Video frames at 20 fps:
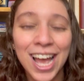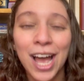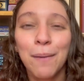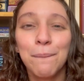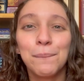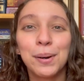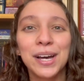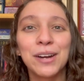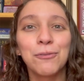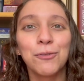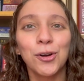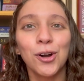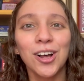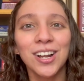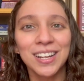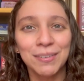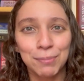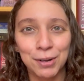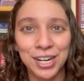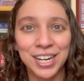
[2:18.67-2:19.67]
But we're all
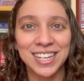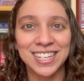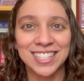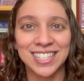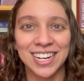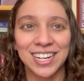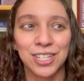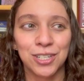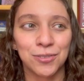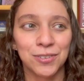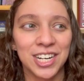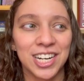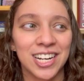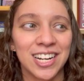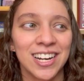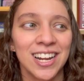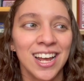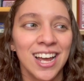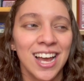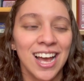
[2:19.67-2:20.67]
pretty excited to read
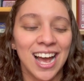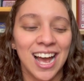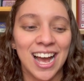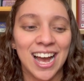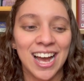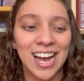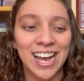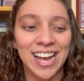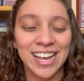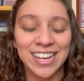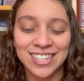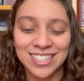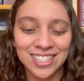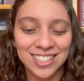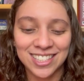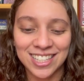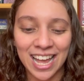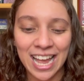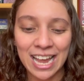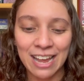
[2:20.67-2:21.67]
it. I
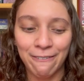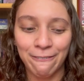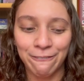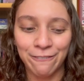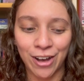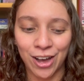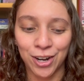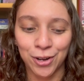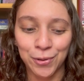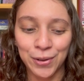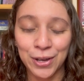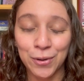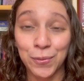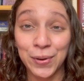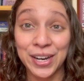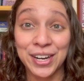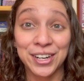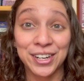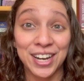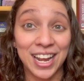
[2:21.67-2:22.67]
just like following
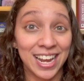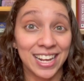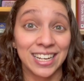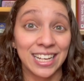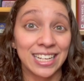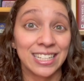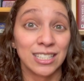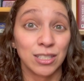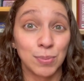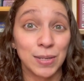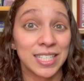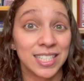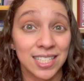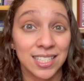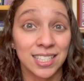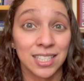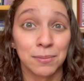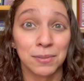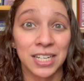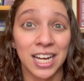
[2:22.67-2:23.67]
weird alien species
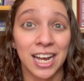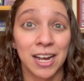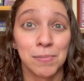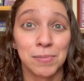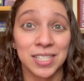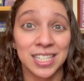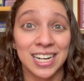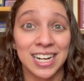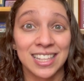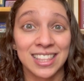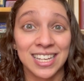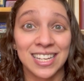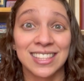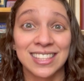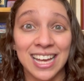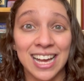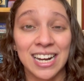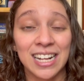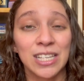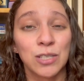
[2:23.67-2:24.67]
sometimes, and I think
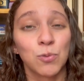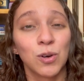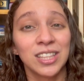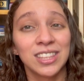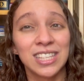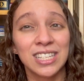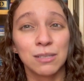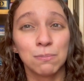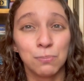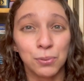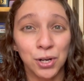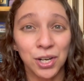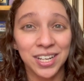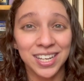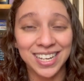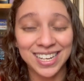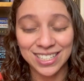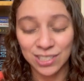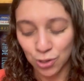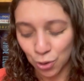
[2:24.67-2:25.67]
that is what this book
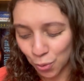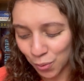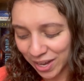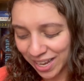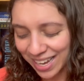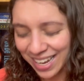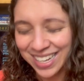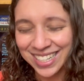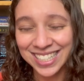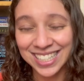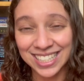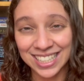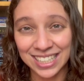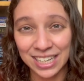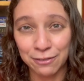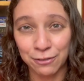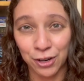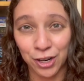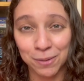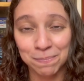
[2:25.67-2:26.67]
is going to
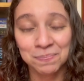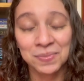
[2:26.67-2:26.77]
deliver.